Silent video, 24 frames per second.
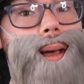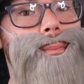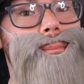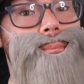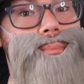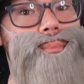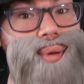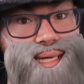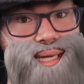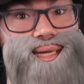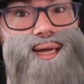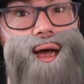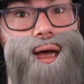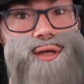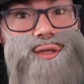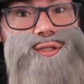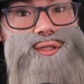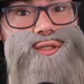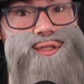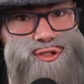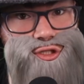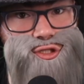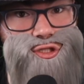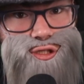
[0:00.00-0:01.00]

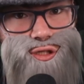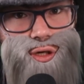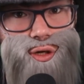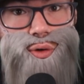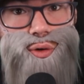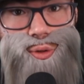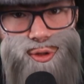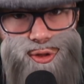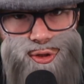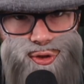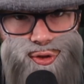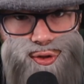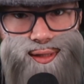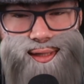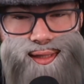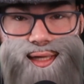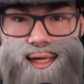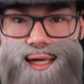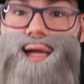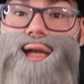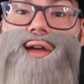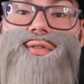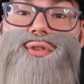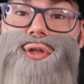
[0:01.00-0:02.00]
because it's so good.
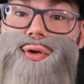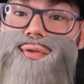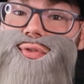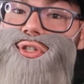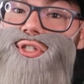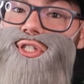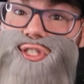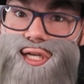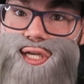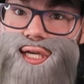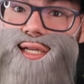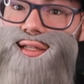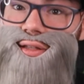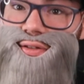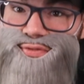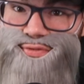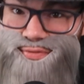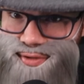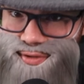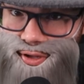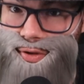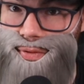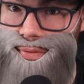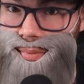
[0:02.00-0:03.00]
If you've seen the
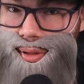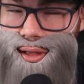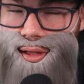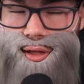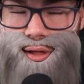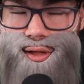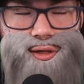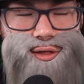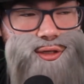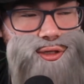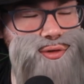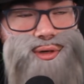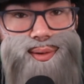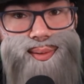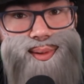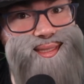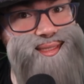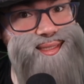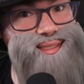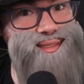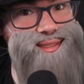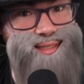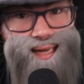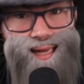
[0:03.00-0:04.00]
film, you know
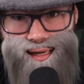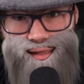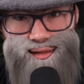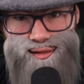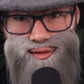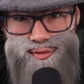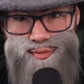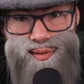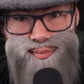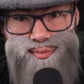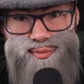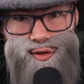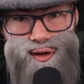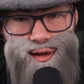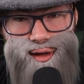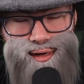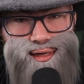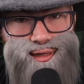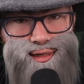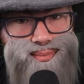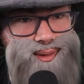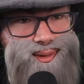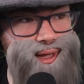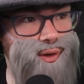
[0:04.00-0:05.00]
exactly what I'm
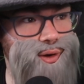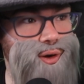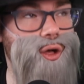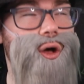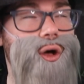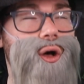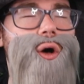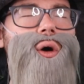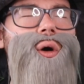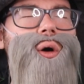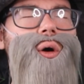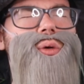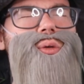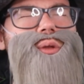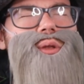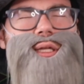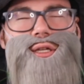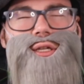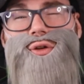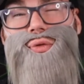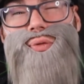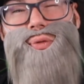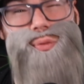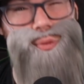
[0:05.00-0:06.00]
talking about. Holy
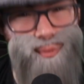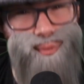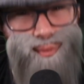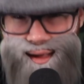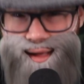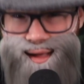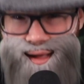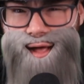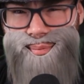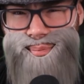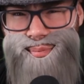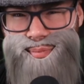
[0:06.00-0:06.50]
crap!